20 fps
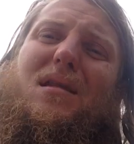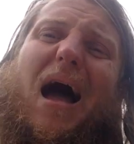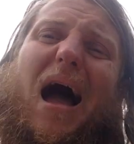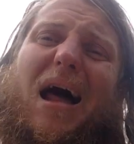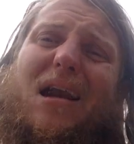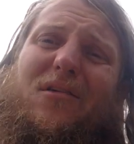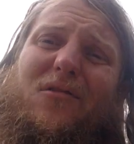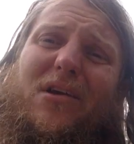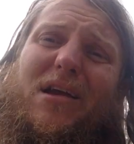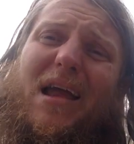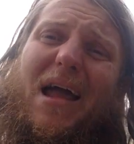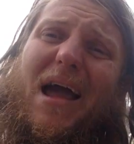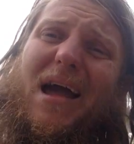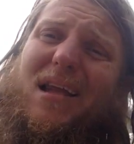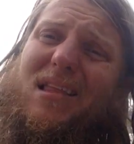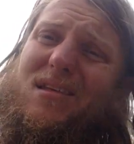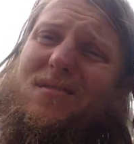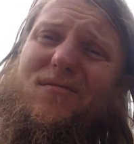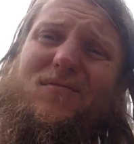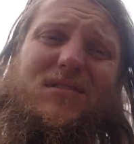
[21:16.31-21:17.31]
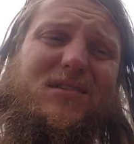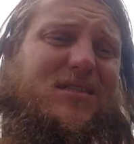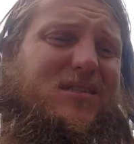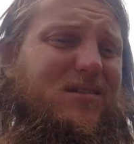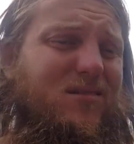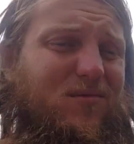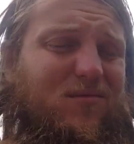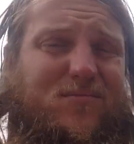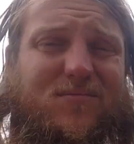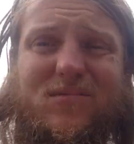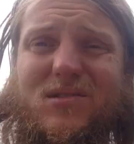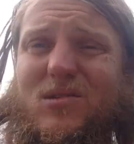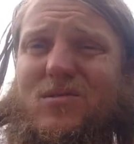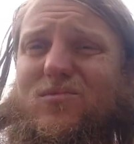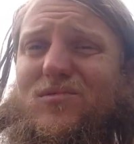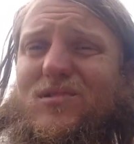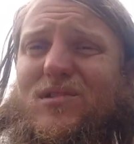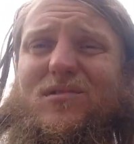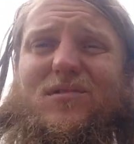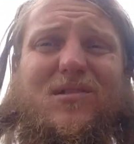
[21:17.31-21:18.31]
non-reactive is to
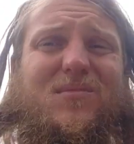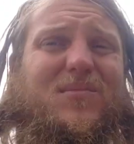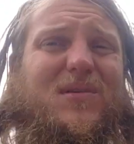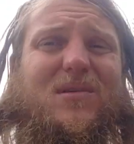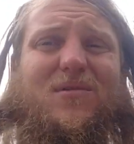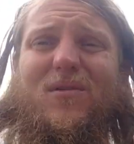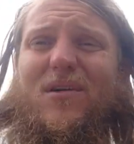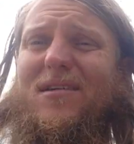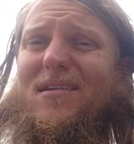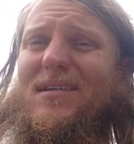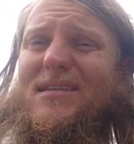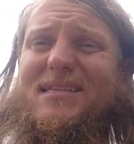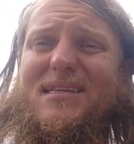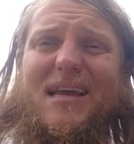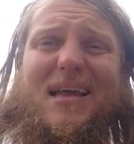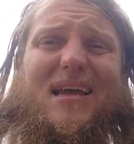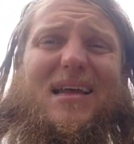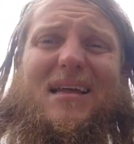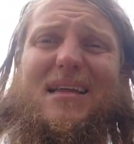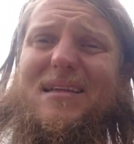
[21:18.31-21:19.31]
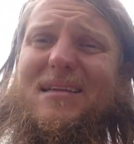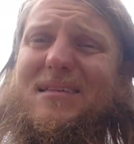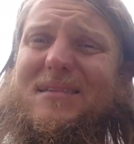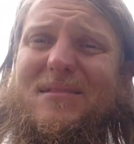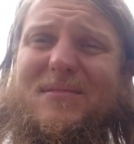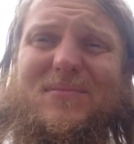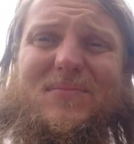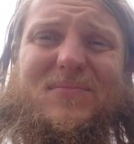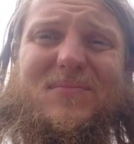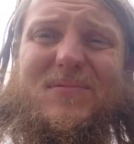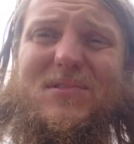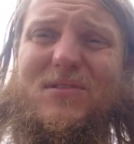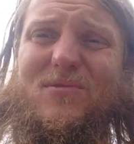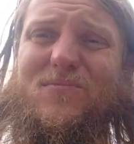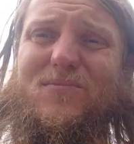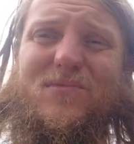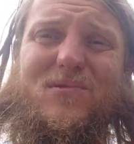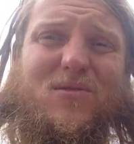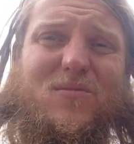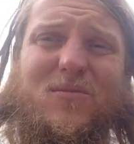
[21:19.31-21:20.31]
really be where it's at,
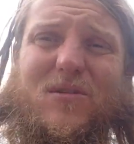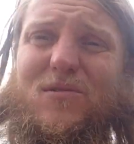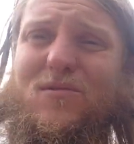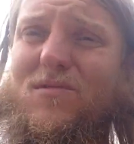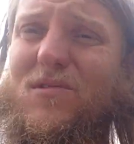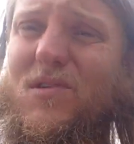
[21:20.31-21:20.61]
to be